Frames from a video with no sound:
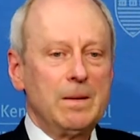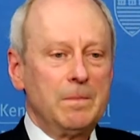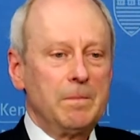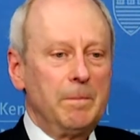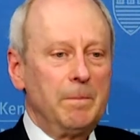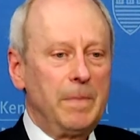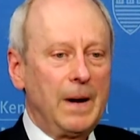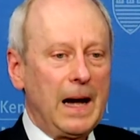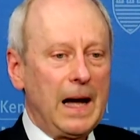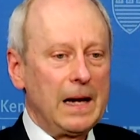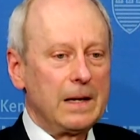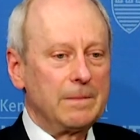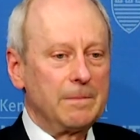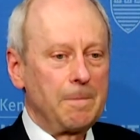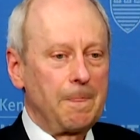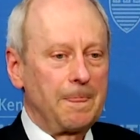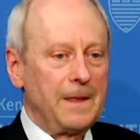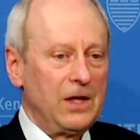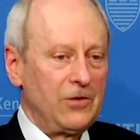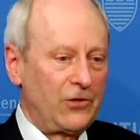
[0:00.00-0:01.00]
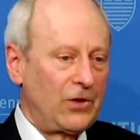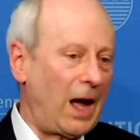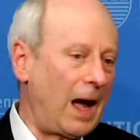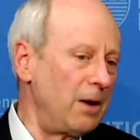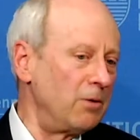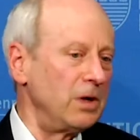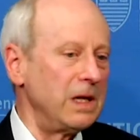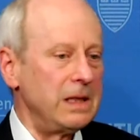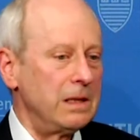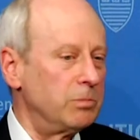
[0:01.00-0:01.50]
But as I
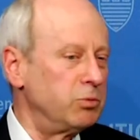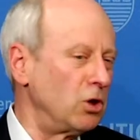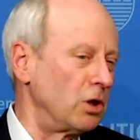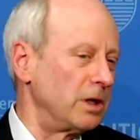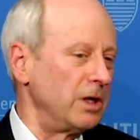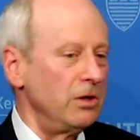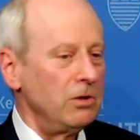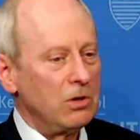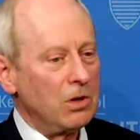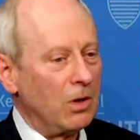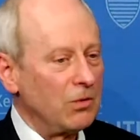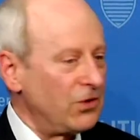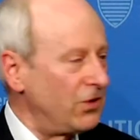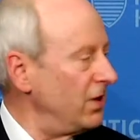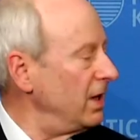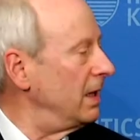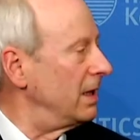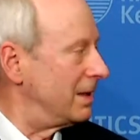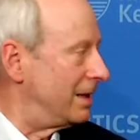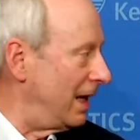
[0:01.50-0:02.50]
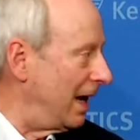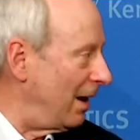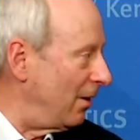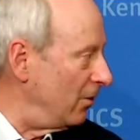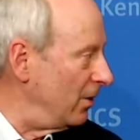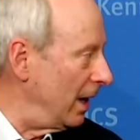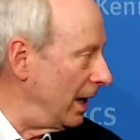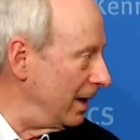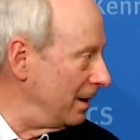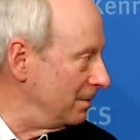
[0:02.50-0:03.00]
read the book, you don't see it that
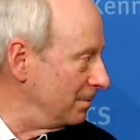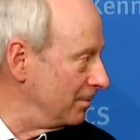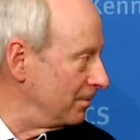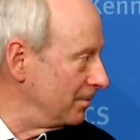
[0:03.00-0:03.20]
way.